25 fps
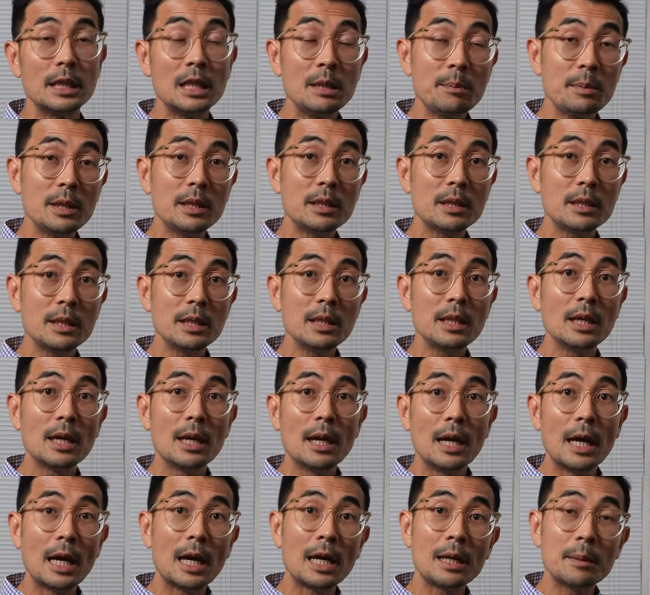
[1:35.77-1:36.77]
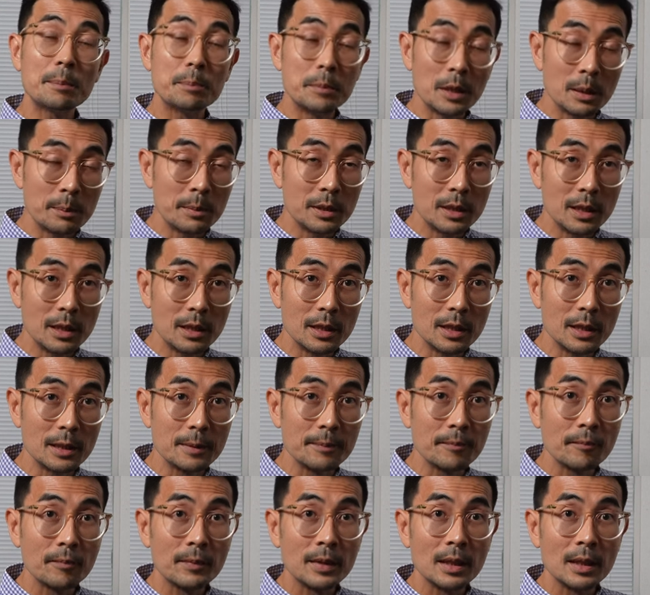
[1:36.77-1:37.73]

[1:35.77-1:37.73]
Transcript: immediately and permanently.